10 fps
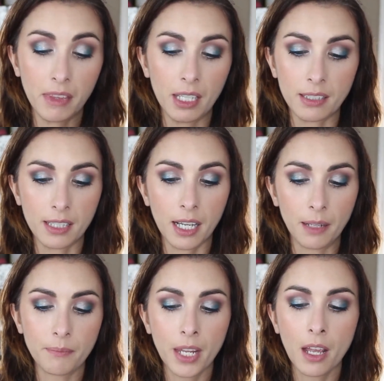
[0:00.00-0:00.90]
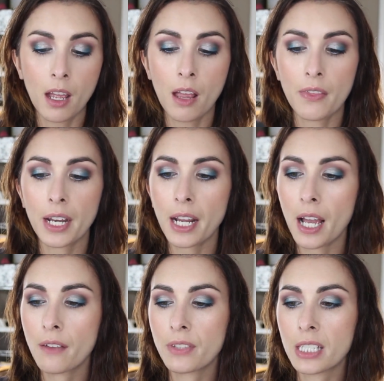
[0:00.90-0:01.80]
that's that. Then I
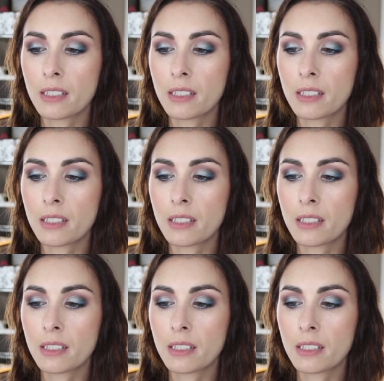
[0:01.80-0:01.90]
have the